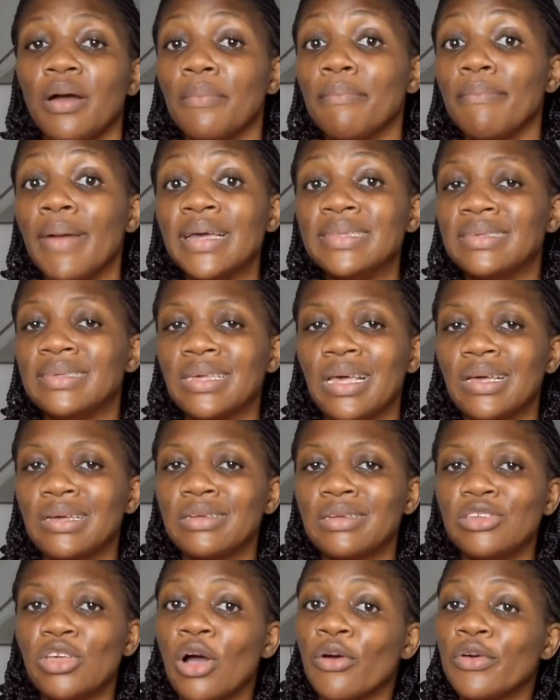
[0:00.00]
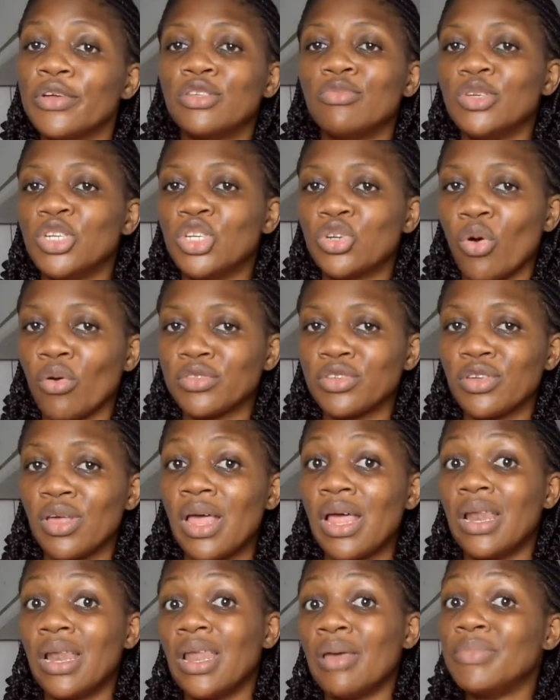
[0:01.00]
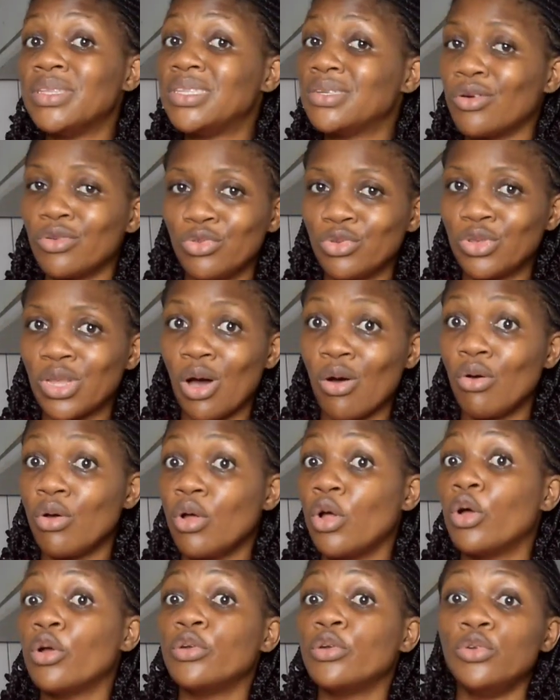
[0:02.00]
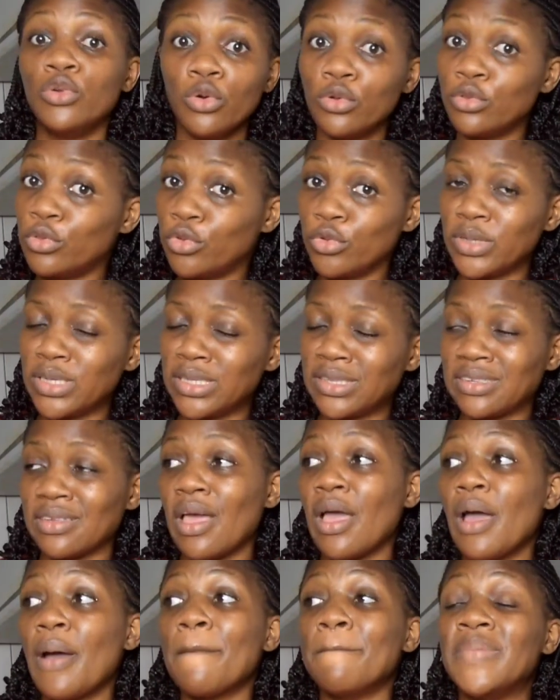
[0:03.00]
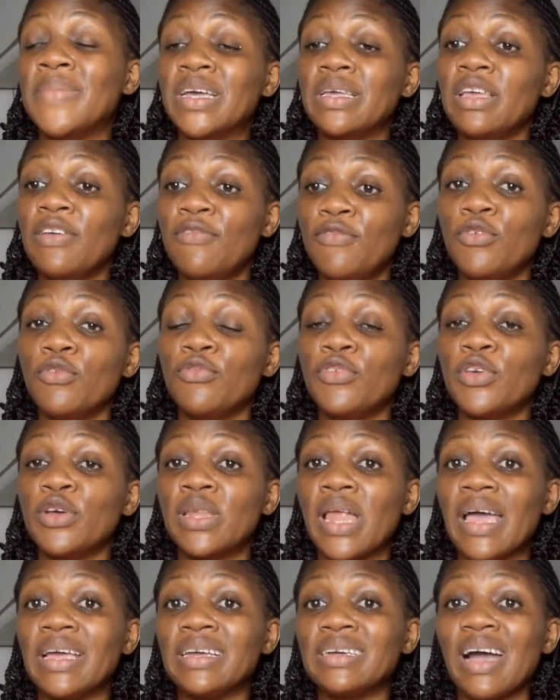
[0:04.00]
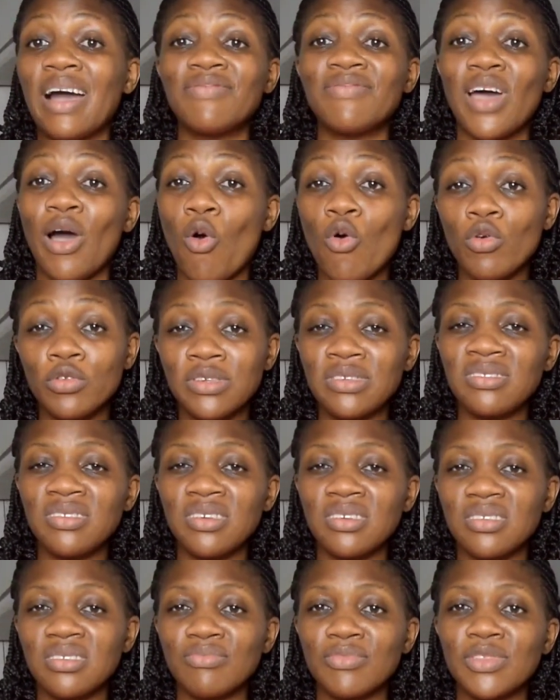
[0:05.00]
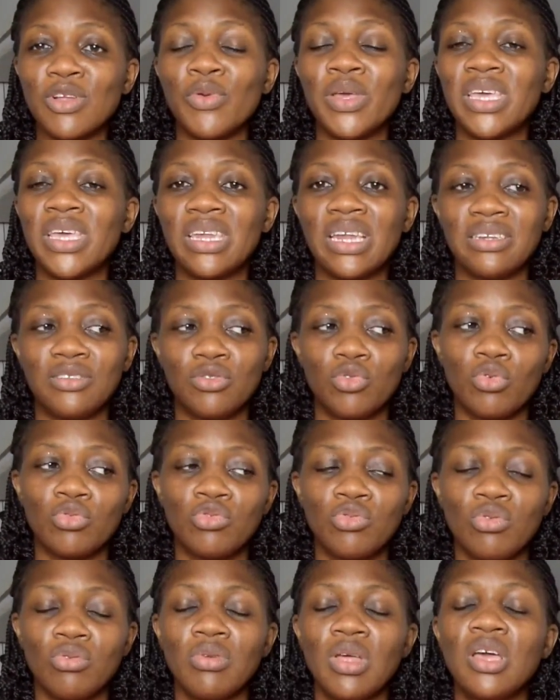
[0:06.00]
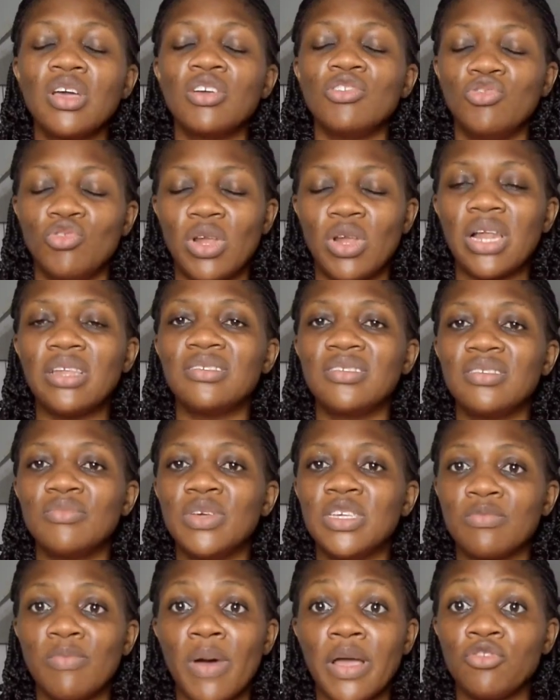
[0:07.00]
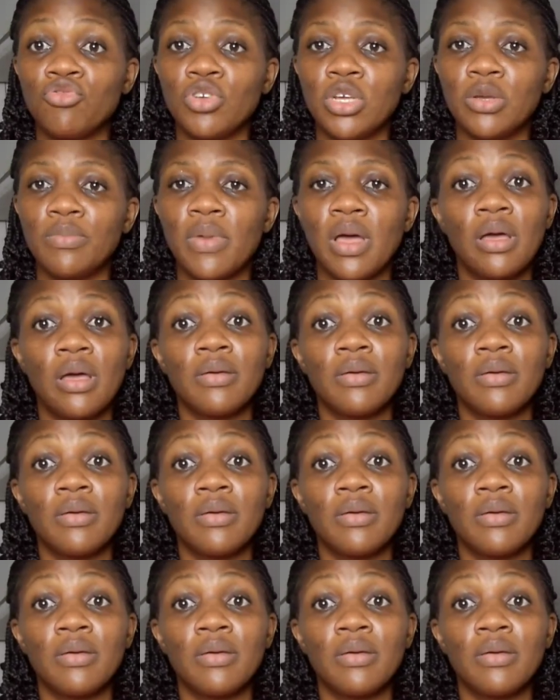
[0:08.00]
my dear, you're going to be shocked. Let me tell you now, don't do it. But if you feel like after all these things, we cannot stop, so journalism is my dream,